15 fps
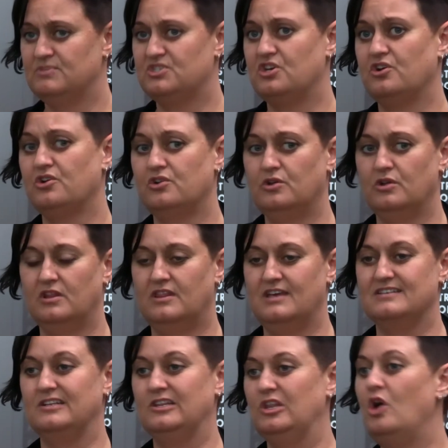So
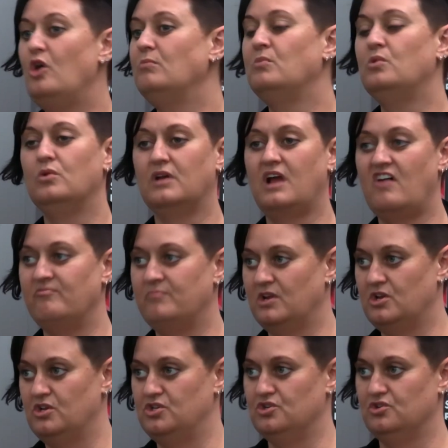there's a lot more
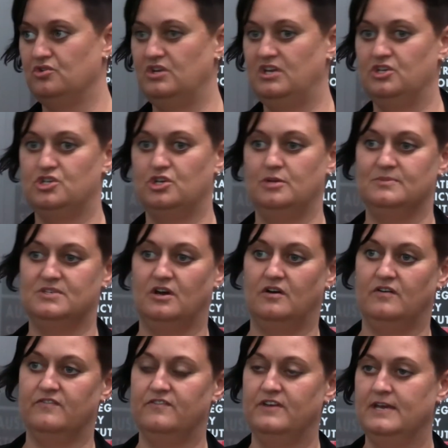government can do in terms
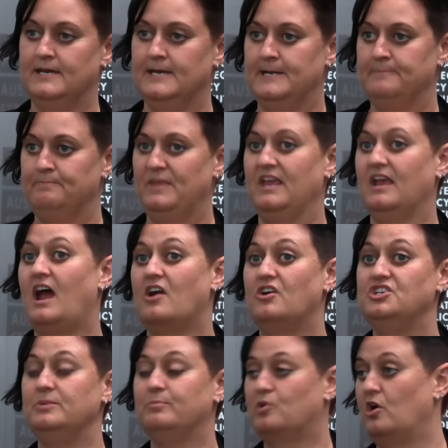of
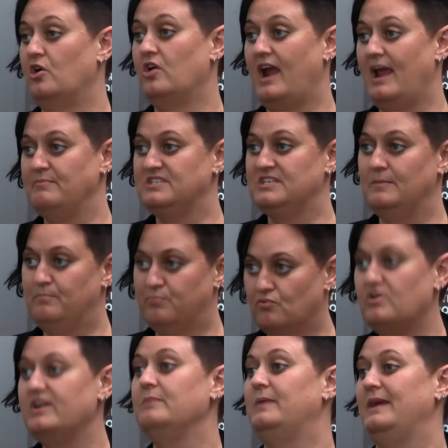encouraging programs to
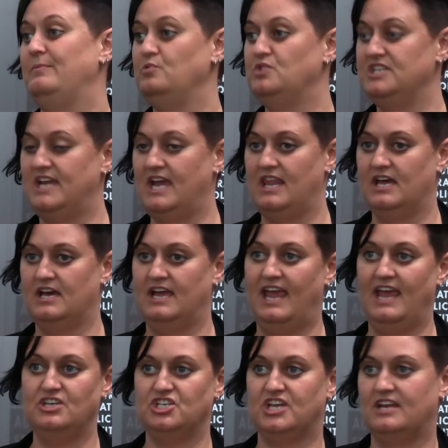bring people together,
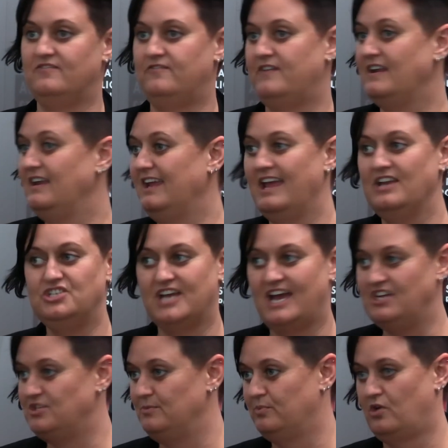funding
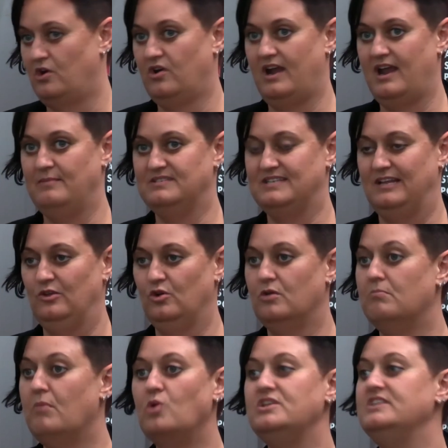education programs that look
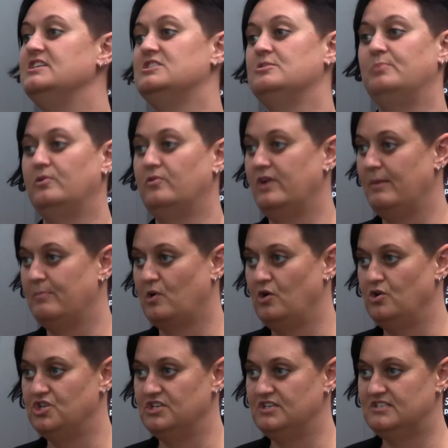at multidisciplinary
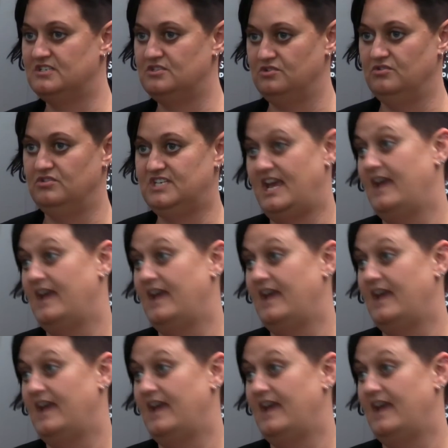approaches to